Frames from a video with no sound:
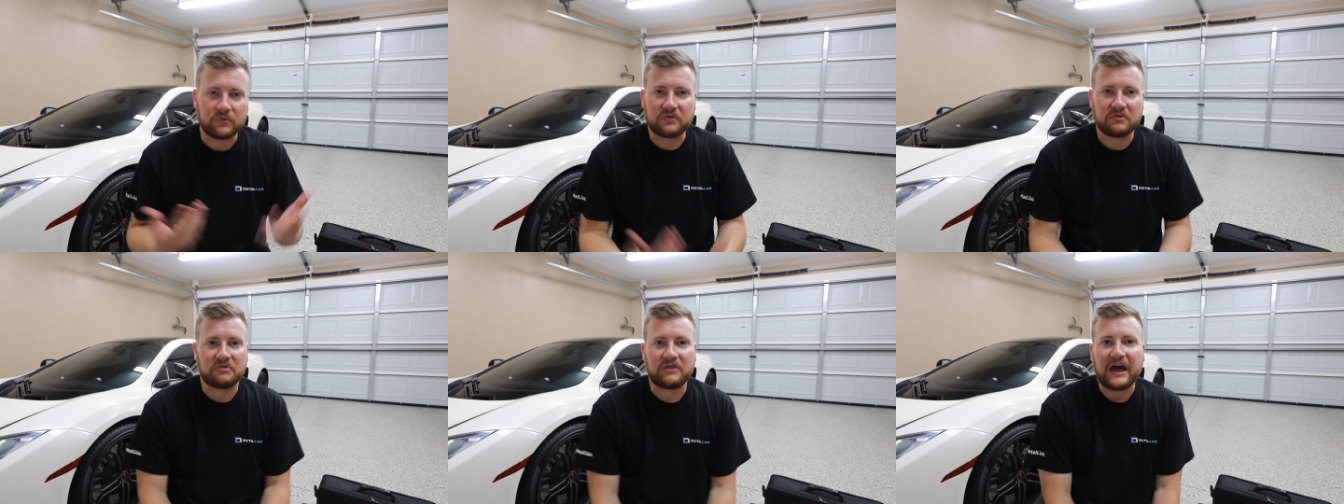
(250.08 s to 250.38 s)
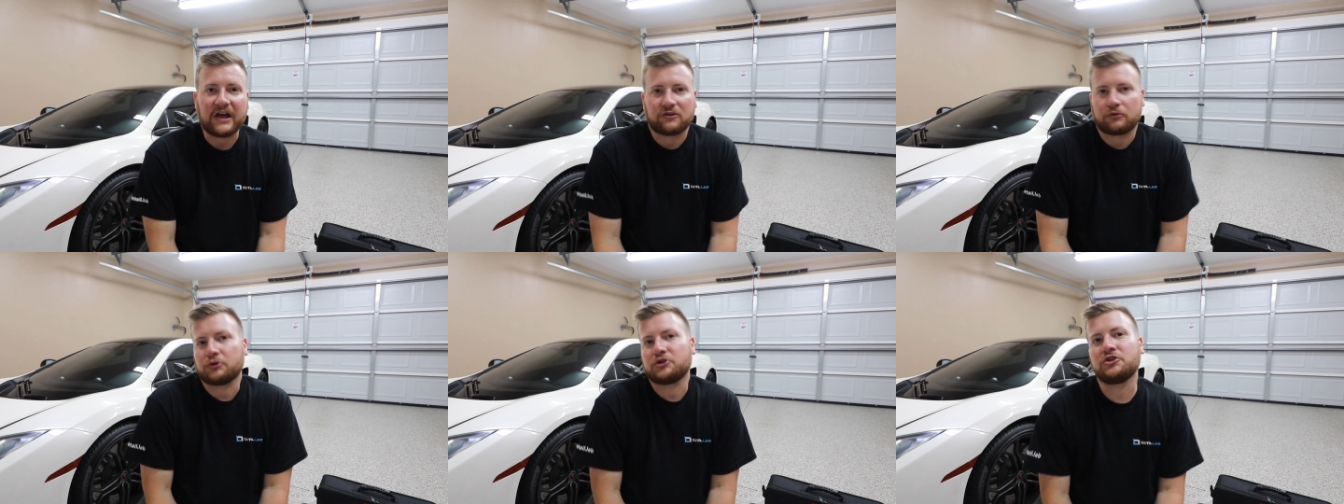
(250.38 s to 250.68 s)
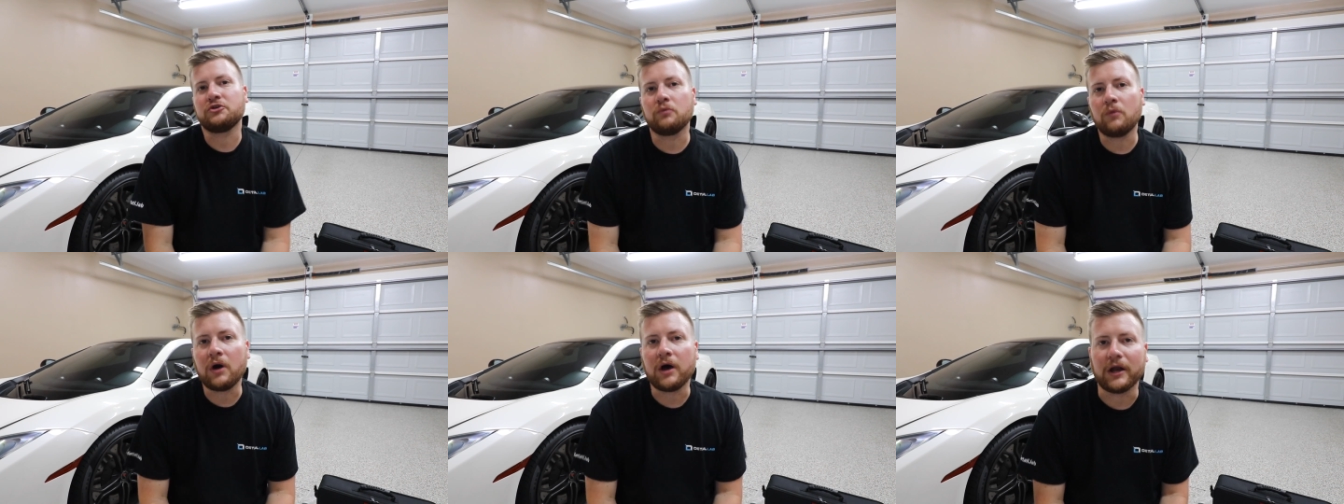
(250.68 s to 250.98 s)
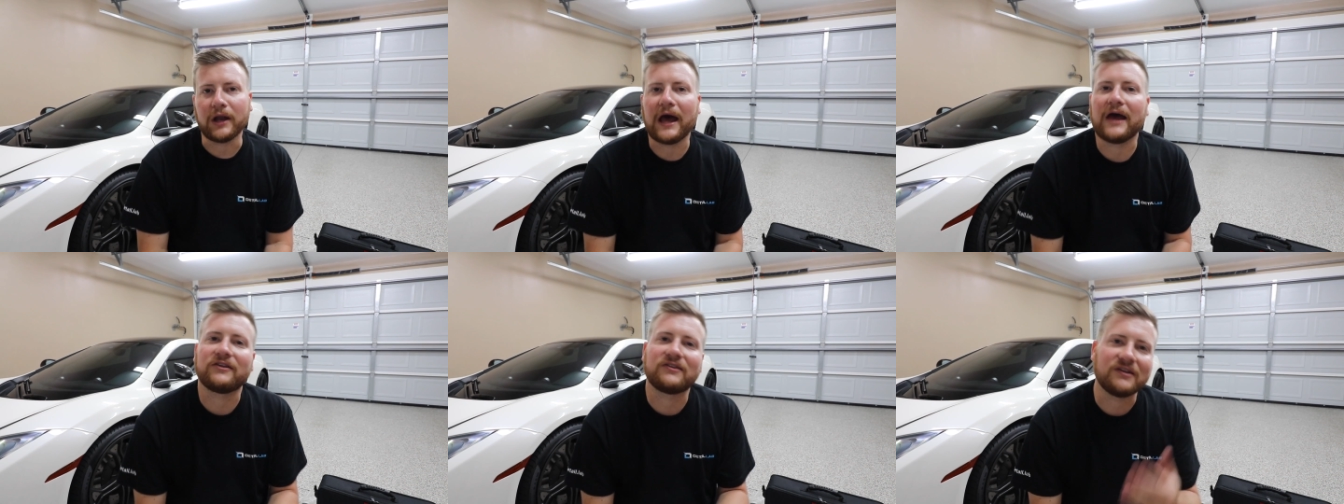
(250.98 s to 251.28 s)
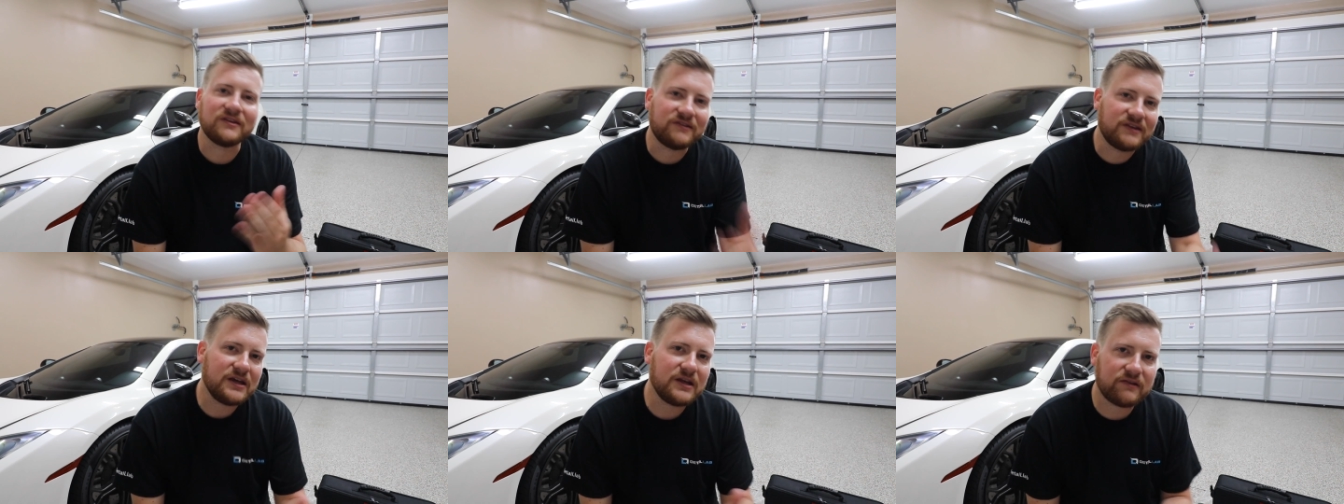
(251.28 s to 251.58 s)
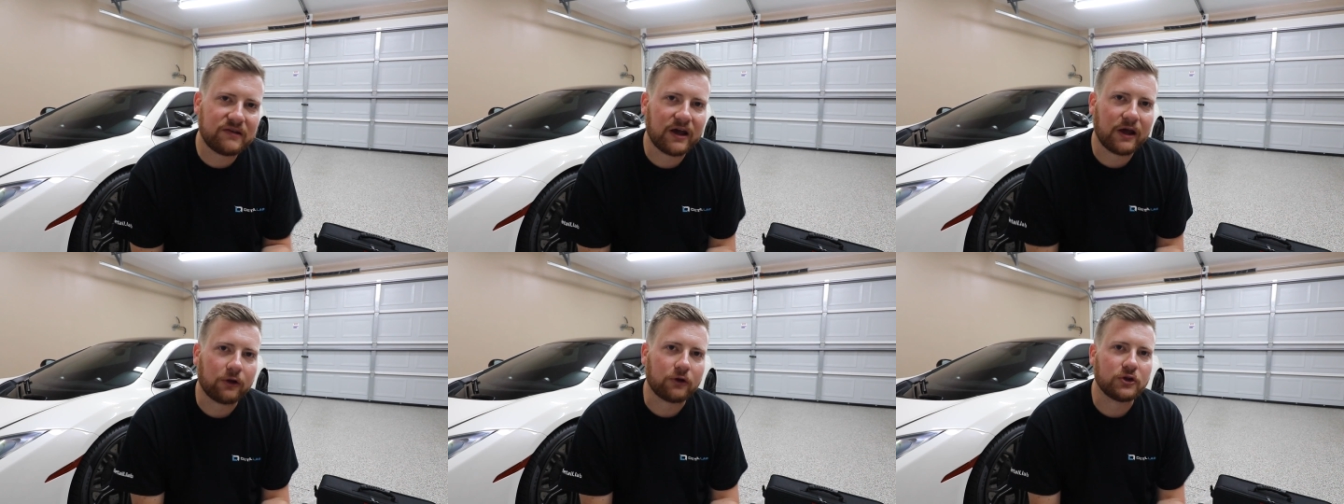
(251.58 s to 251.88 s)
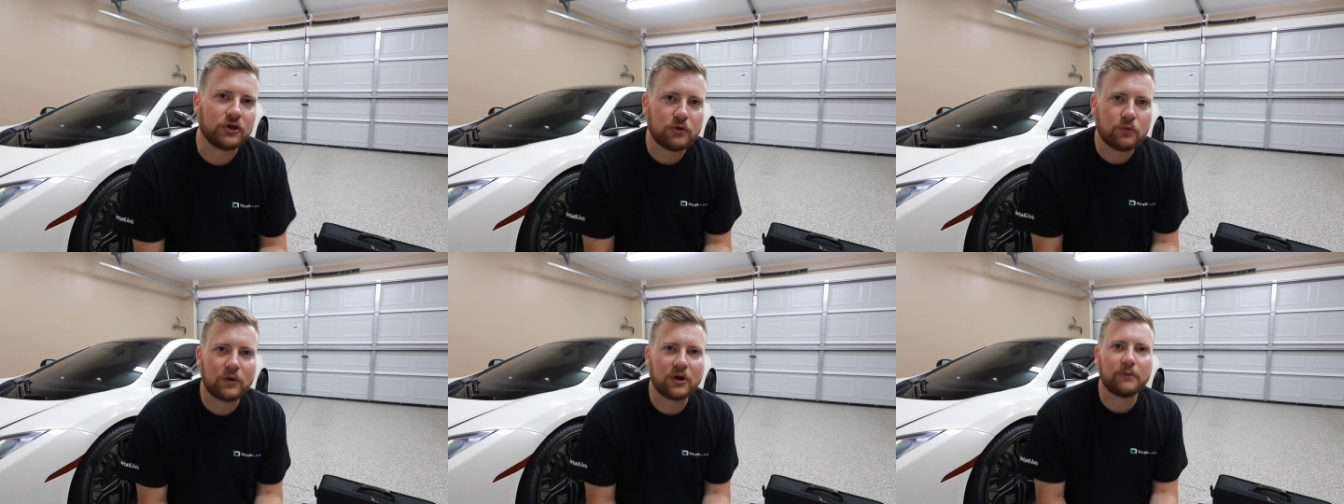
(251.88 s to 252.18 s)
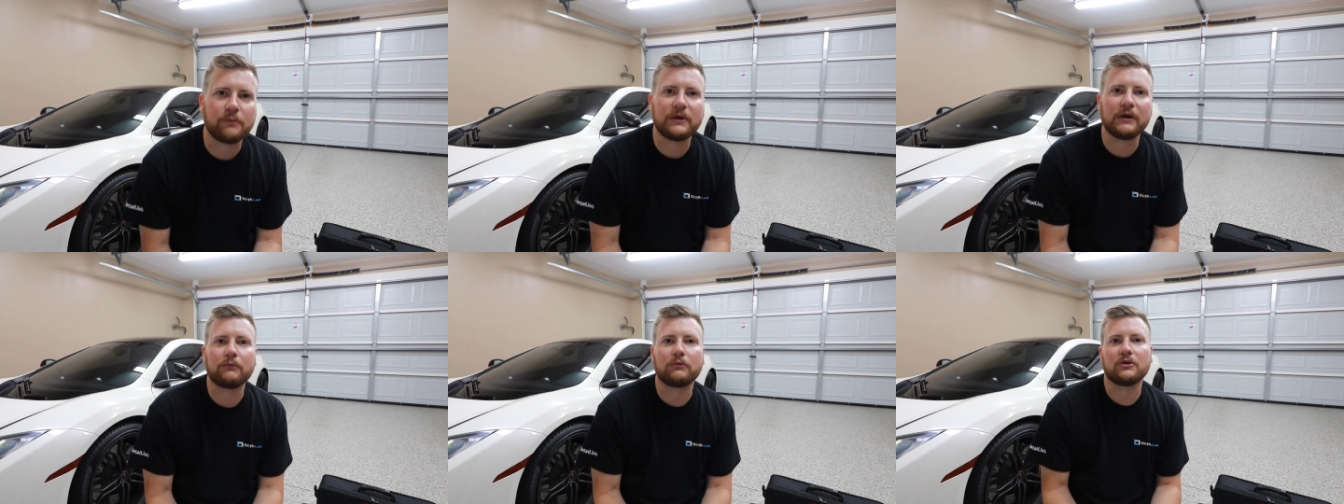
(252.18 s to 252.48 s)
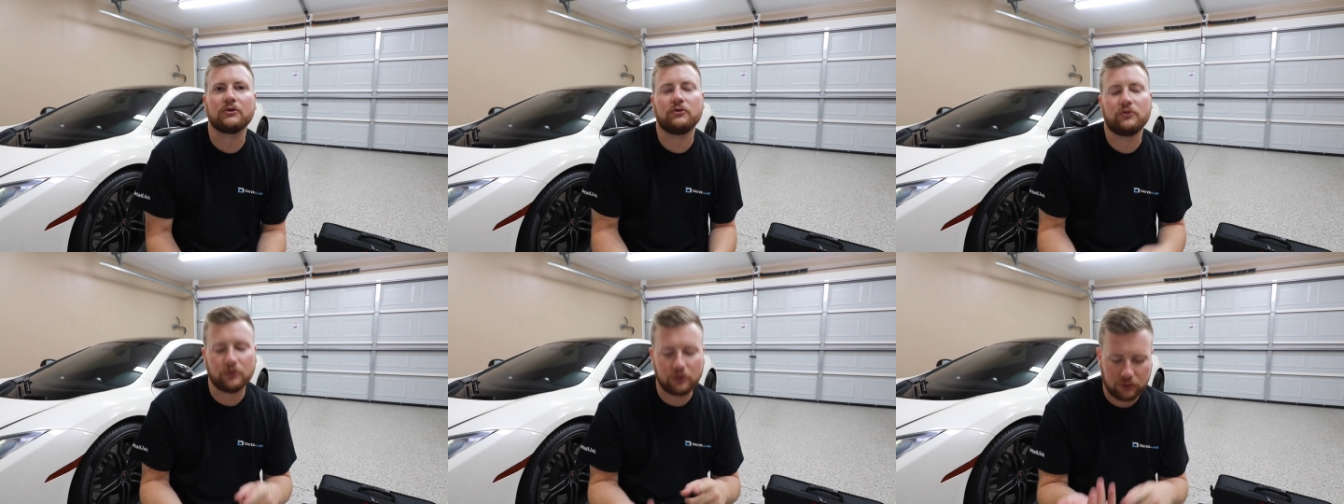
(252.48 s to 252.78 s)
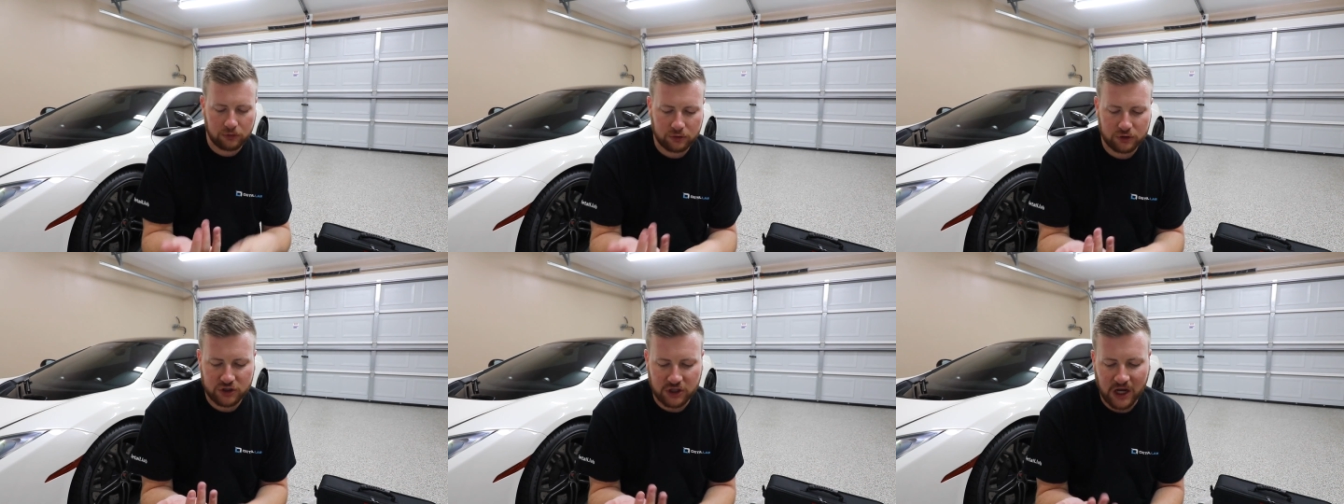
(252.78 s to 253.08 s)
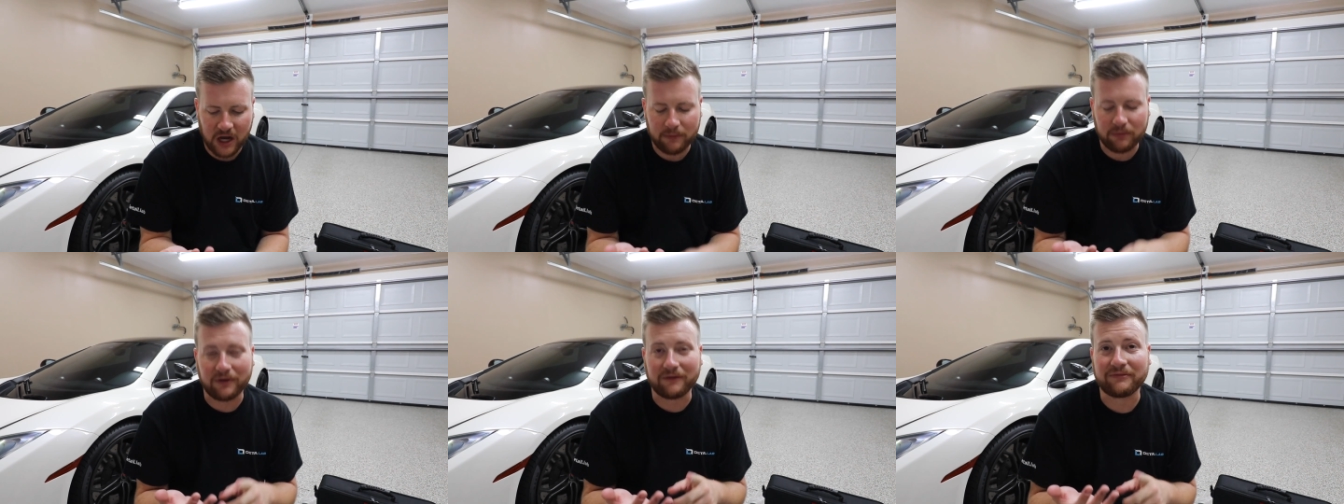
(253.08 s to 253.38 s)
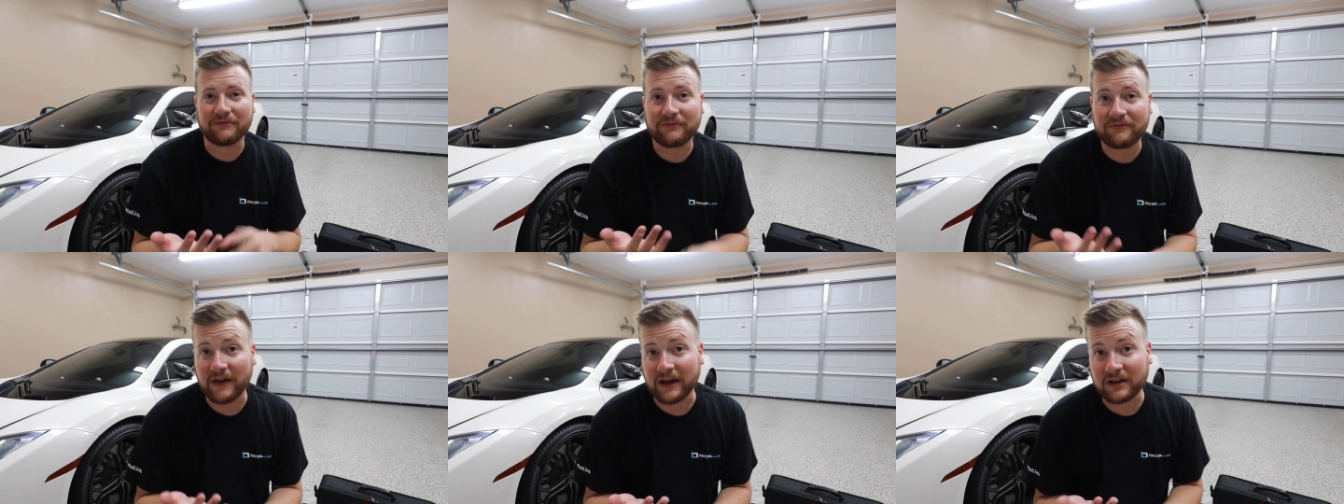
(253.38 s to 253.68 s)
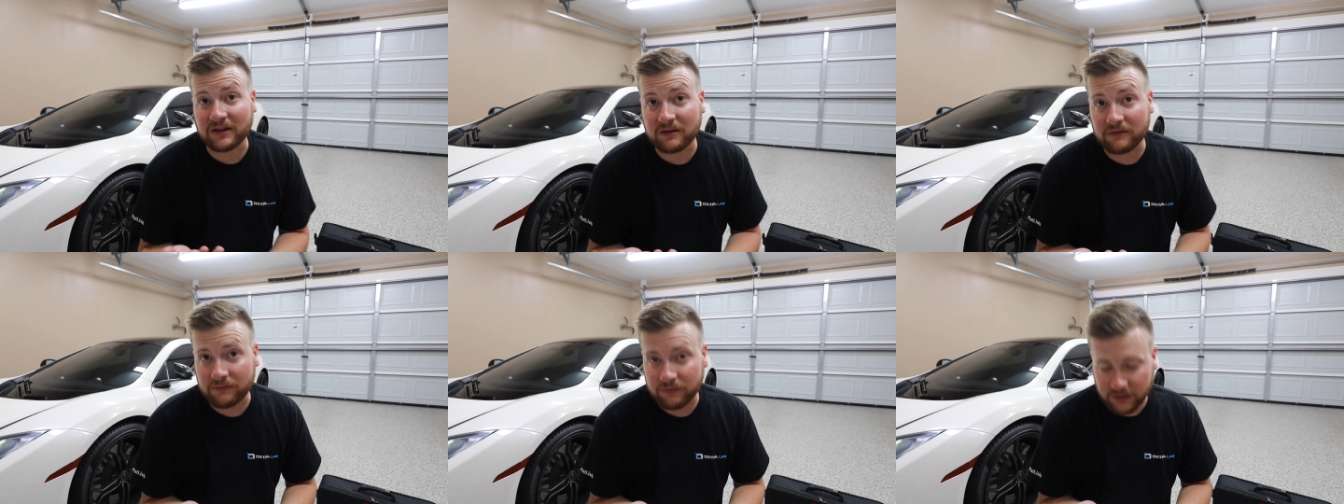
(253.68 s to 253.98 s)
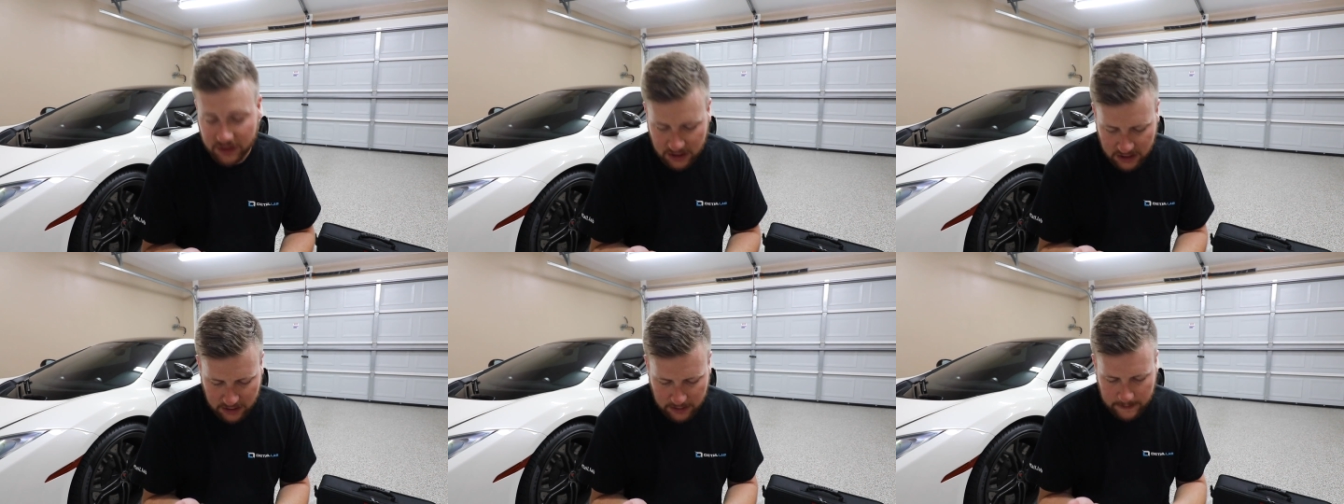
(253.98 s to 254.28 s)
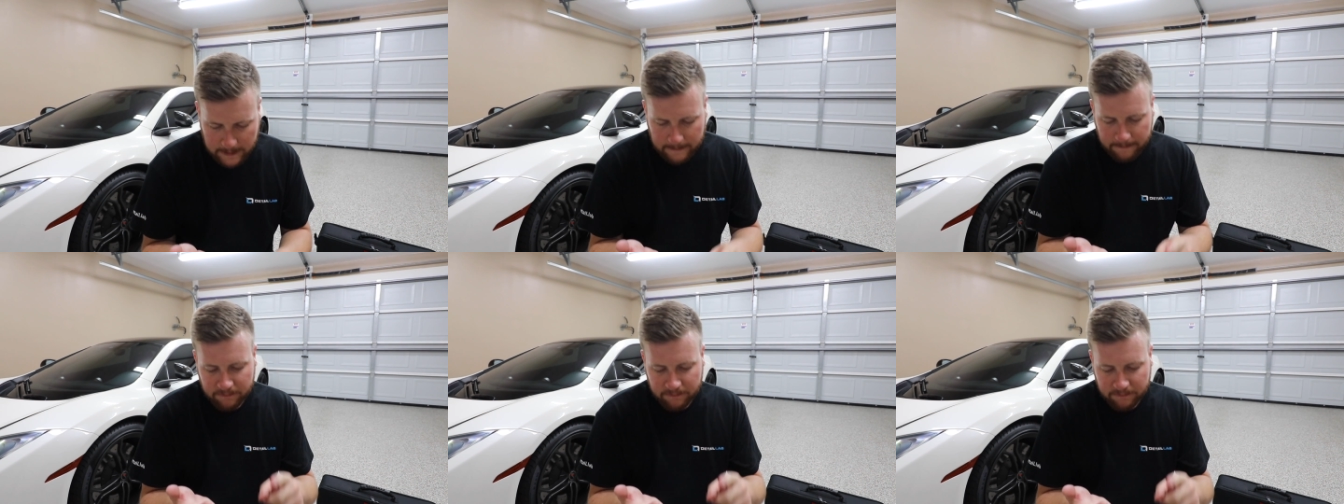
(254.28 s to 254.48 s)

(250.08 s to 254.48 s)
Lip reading: That's what you want. As a detailer, you want to be able to do your job effectively